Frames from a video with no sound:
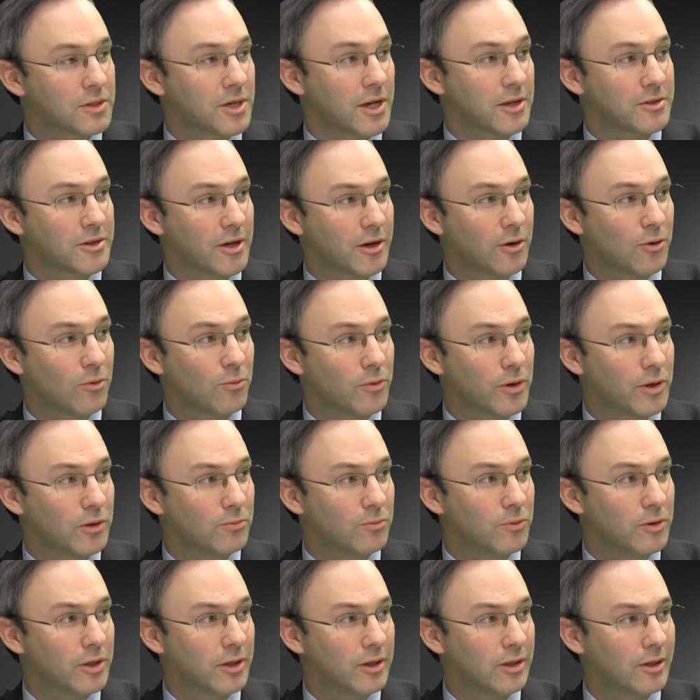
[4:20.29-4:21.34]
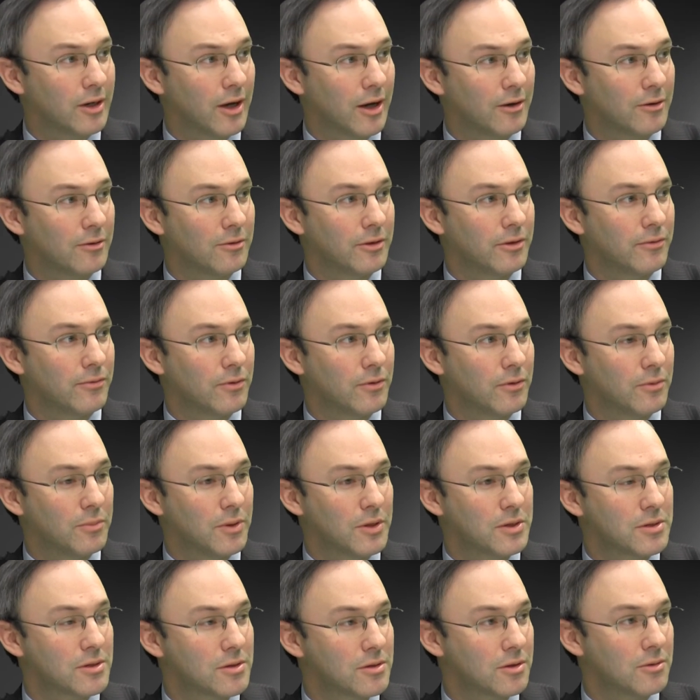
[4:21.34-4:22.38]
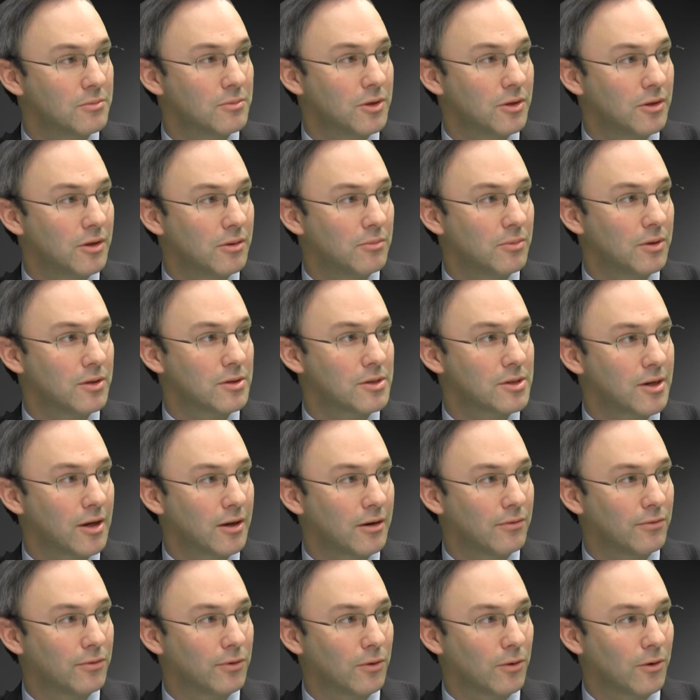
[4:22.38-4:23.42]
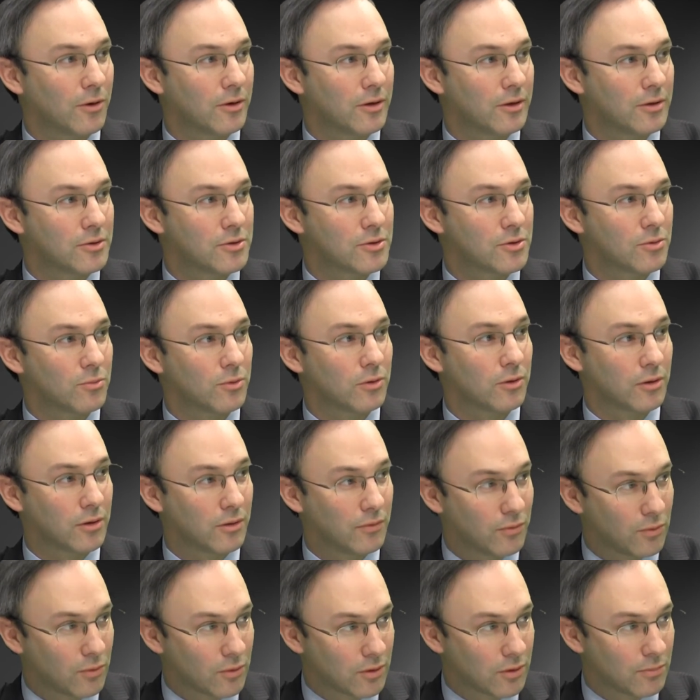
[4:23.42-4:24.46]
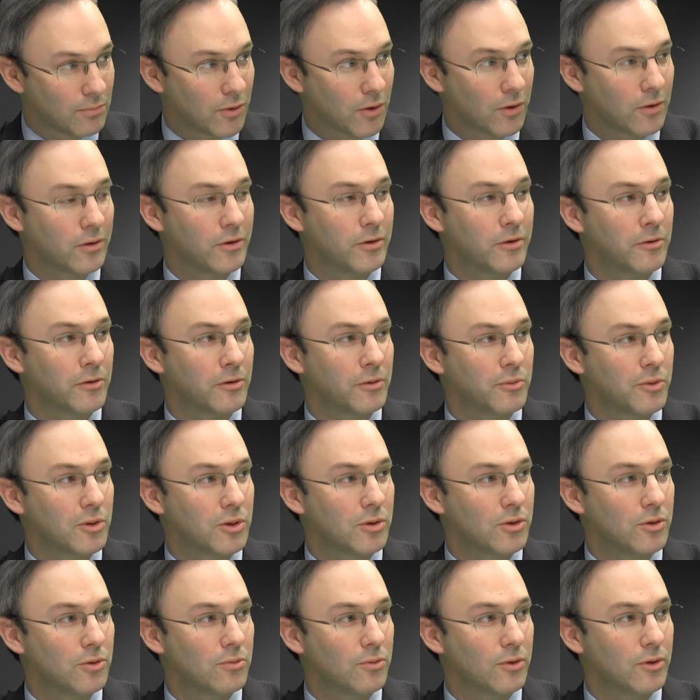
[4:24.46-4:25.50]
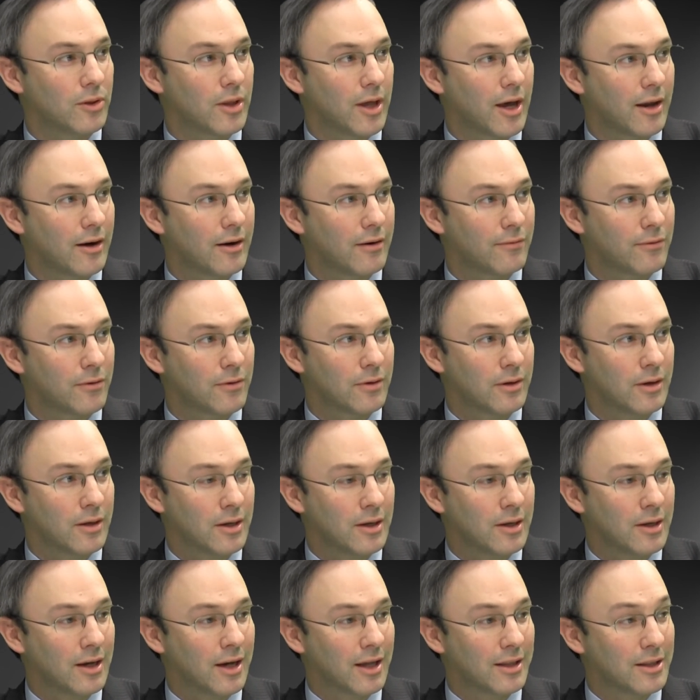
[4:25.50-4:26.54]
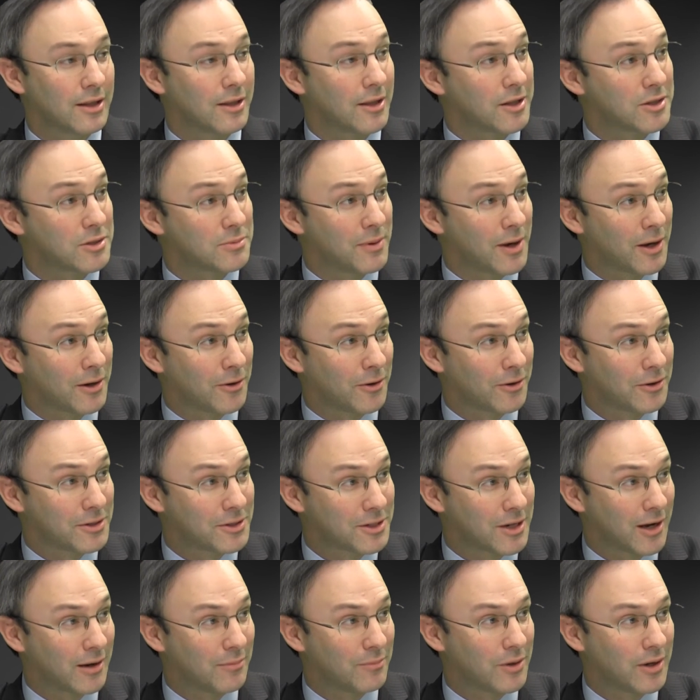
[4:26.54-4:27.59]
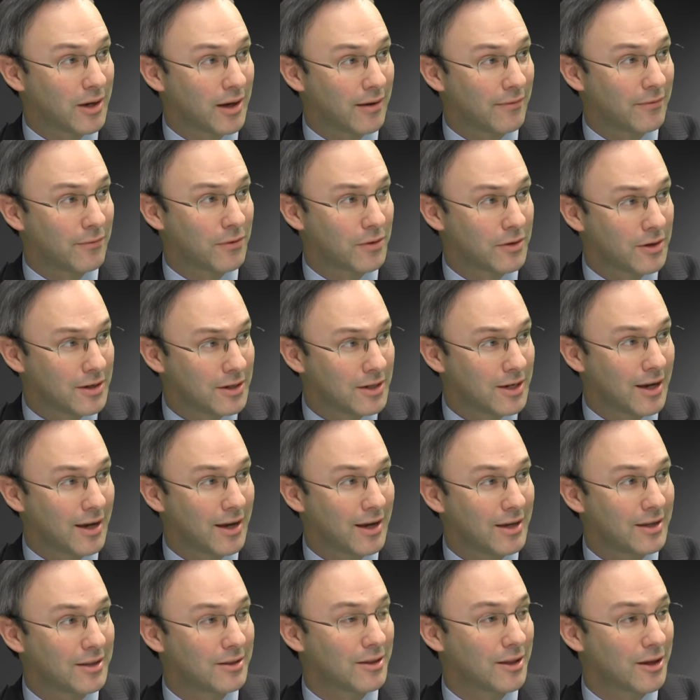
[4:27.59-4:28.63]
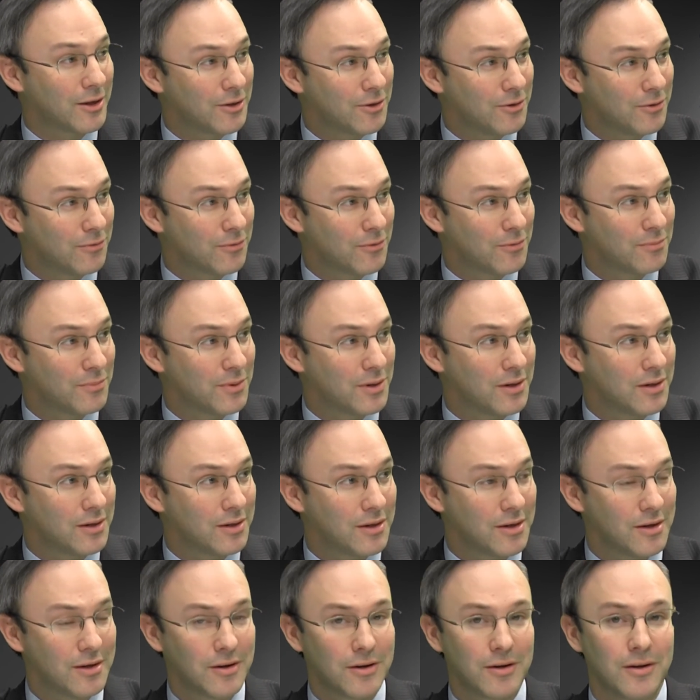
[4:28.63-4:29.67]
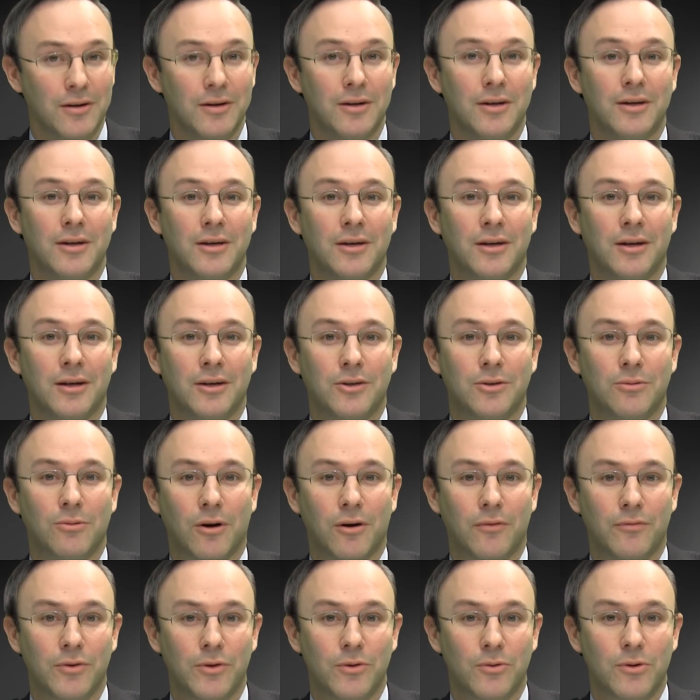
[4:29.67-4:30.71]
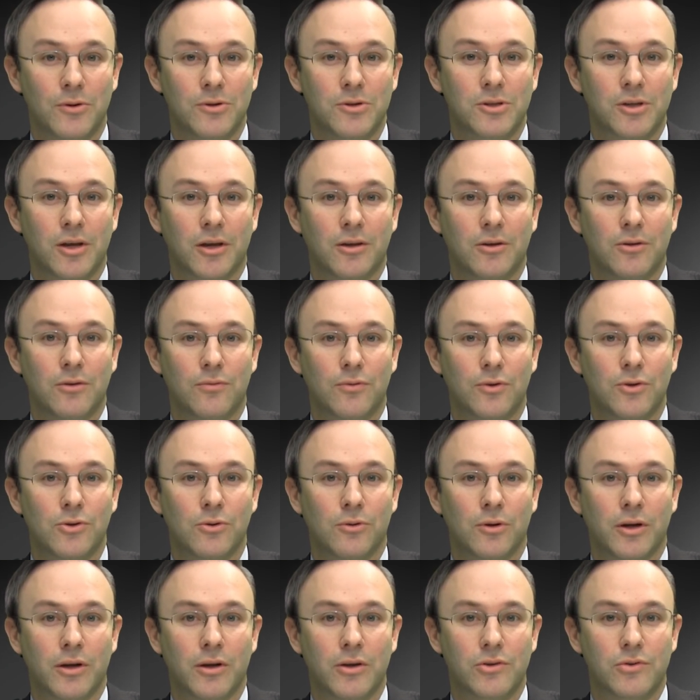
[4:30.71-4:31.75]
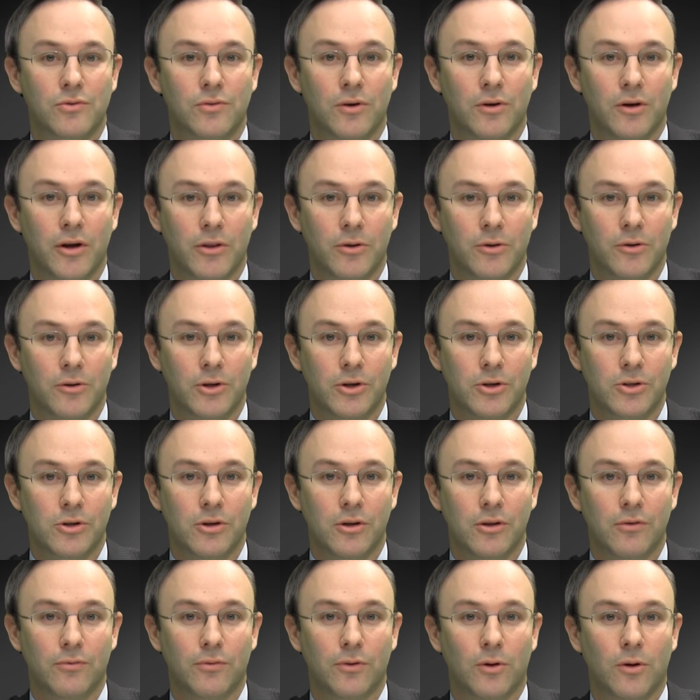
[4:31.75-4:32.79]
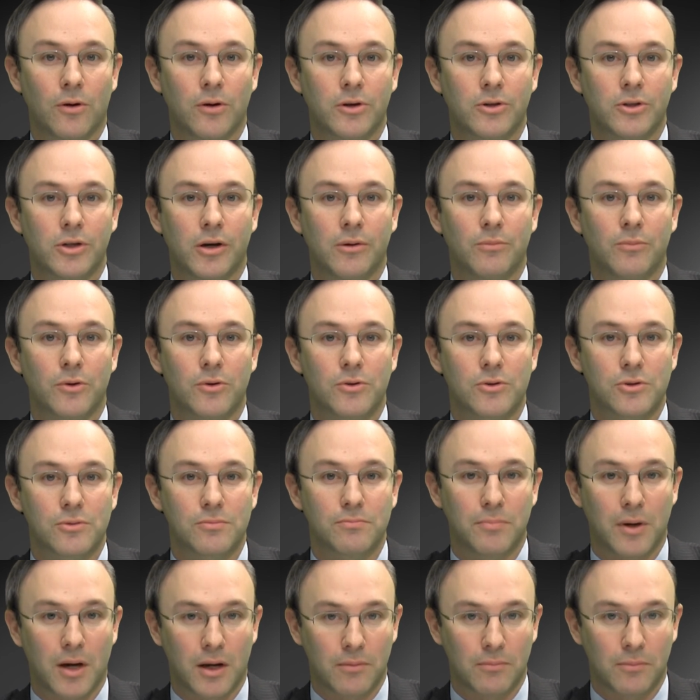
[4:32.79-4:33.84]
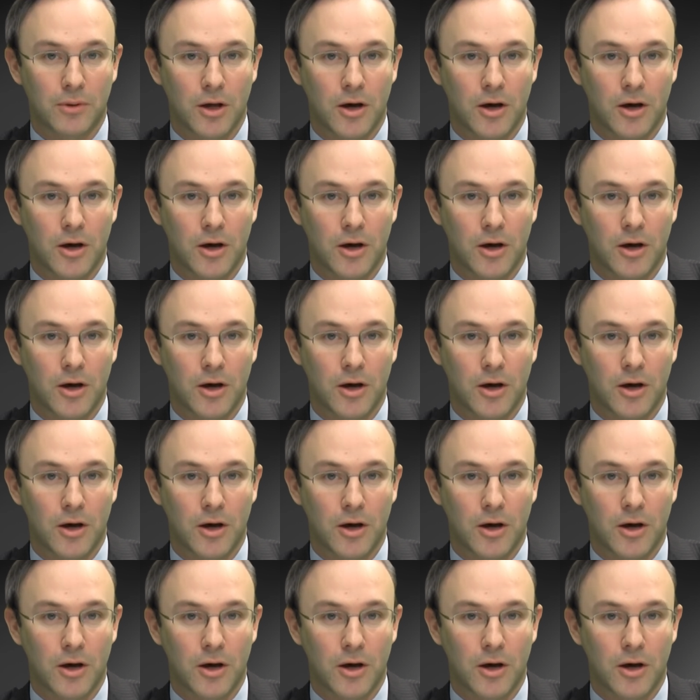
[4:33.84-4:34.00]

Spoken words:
Sounds like a win-win not only for the business community but the state of Florida, so we're looking forward to partnering with you on that effort. I think that's about all the time we have for today. Thank you for being here, and to our viewers, thank you for joining us for another edition of the Florida Chamber's Bottom